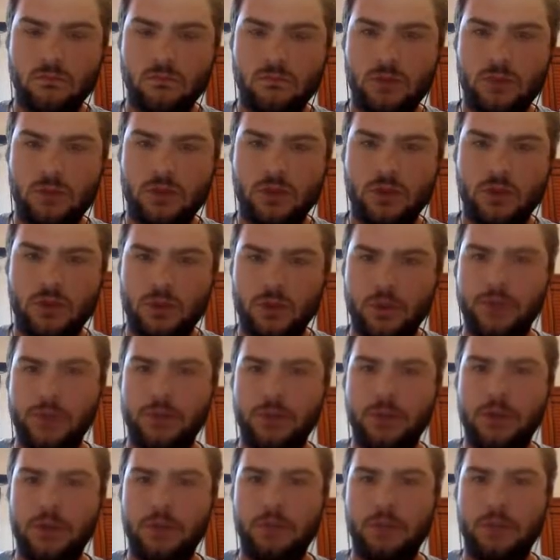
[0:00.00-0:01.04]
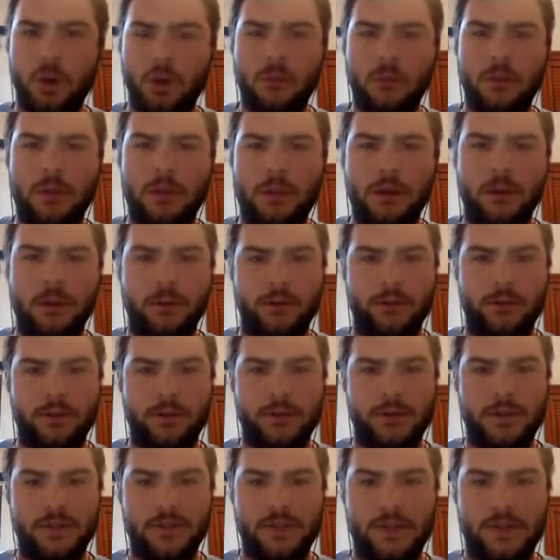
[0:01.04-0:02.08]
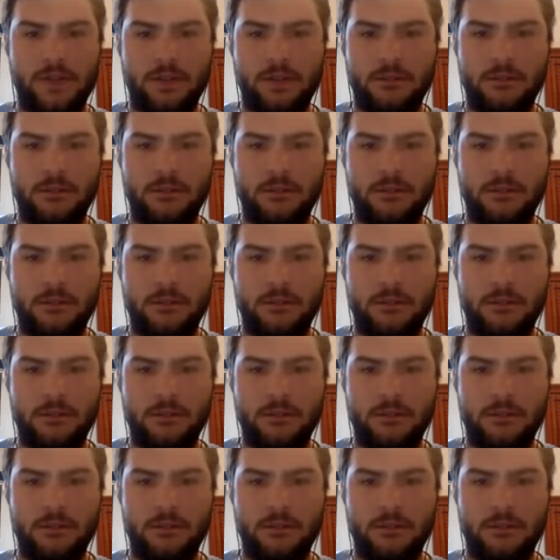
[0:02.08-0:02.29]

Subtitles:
Switchered a Pokemon that always runs Z.